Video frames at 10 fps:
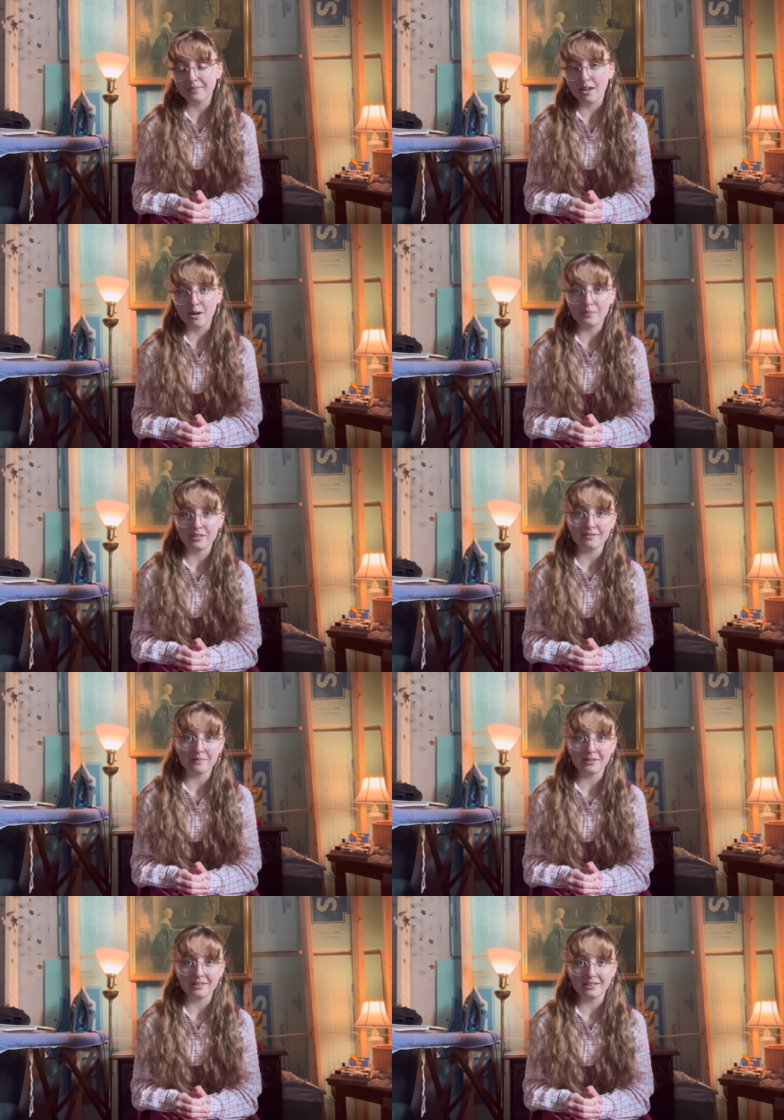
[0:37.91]
how much
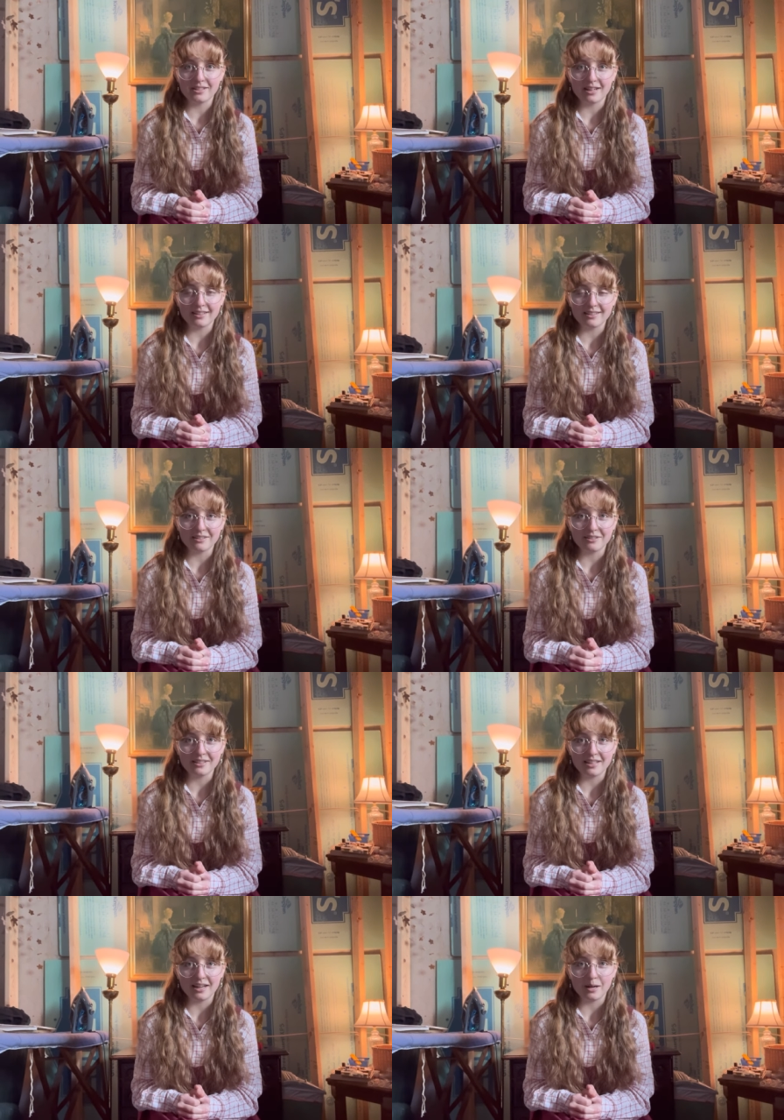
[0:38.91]
fabric this jacket is going
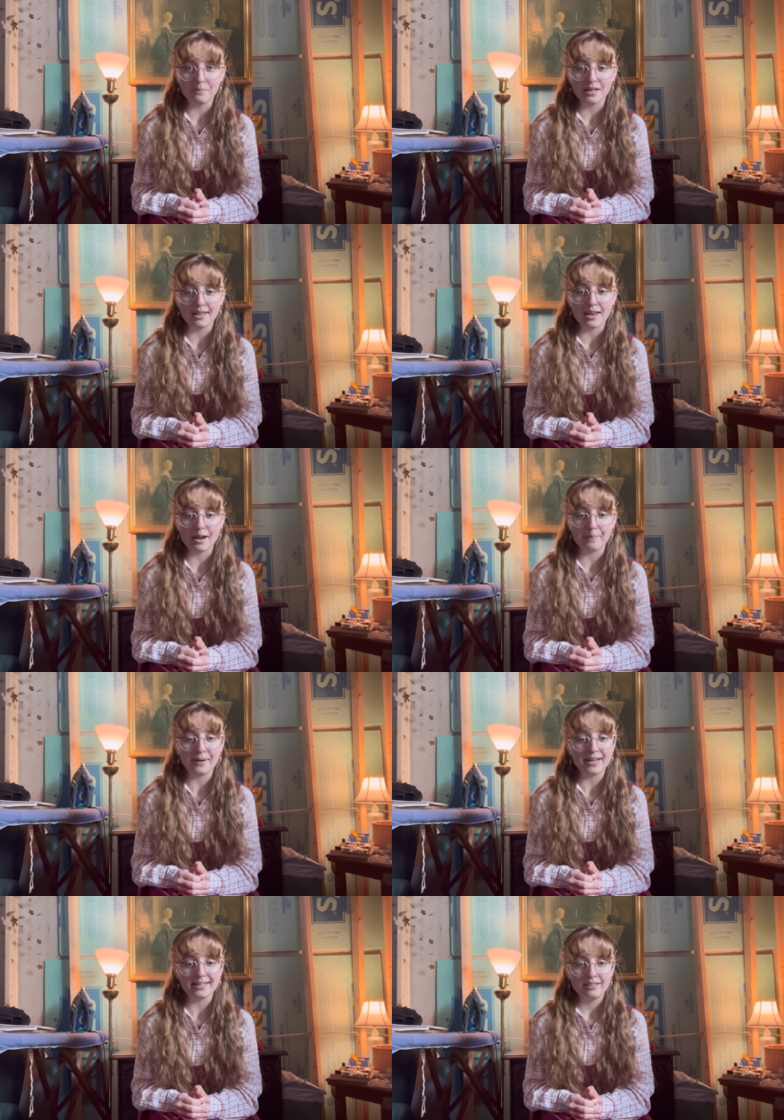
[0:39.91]
to take up and then I
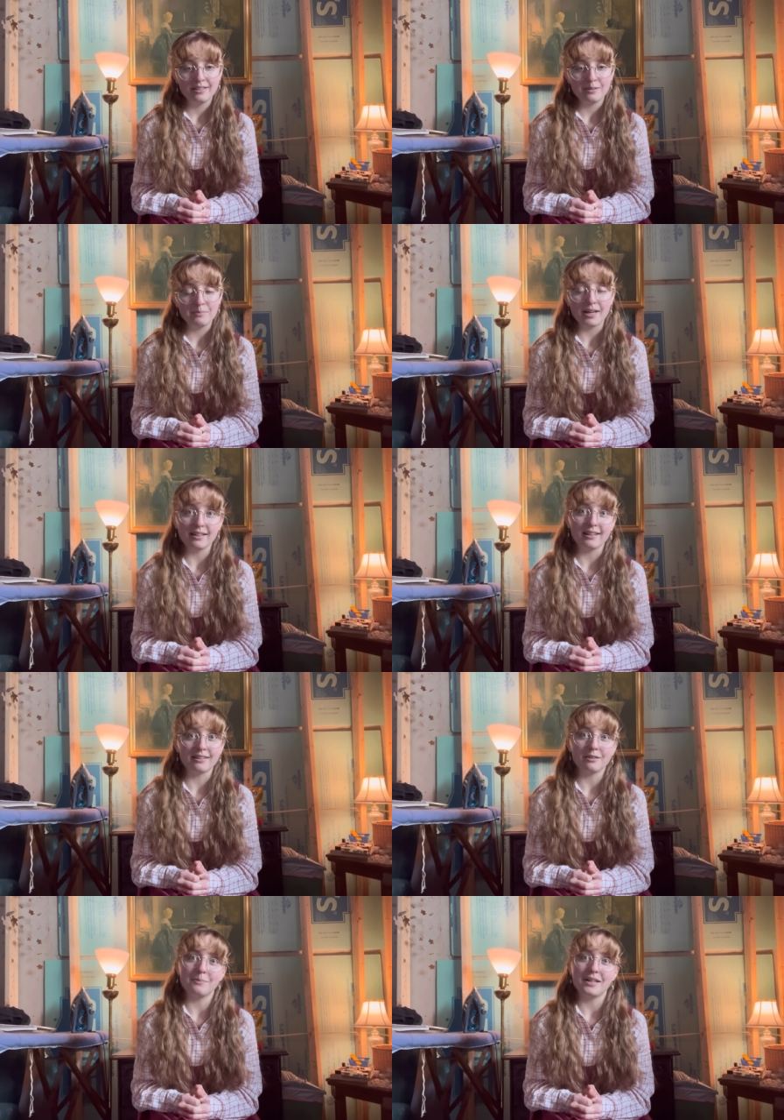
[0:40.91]
might make like a
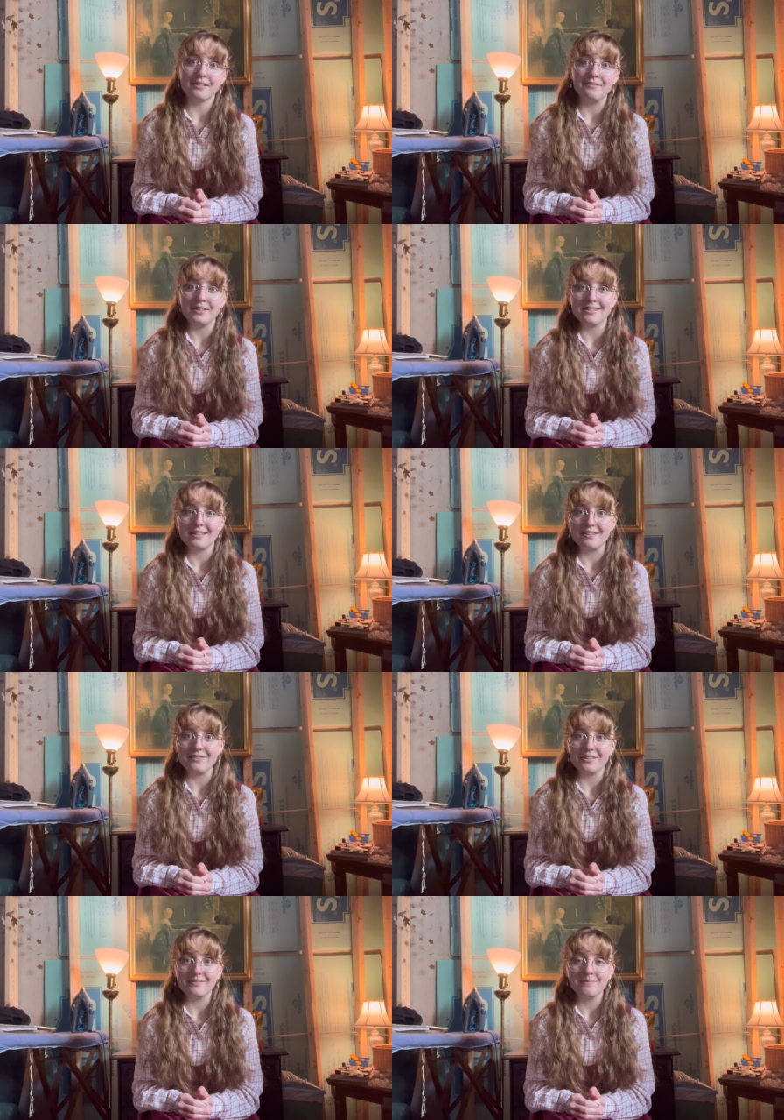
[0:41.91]
little matching vest out of
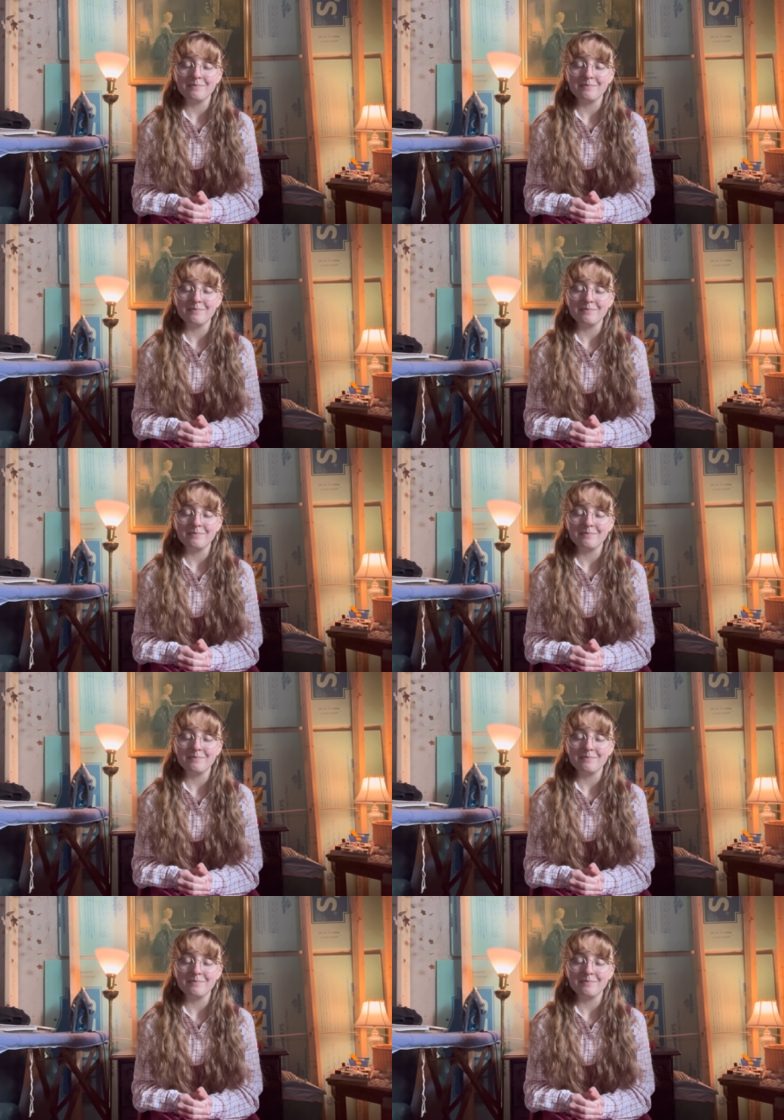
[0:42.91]
it.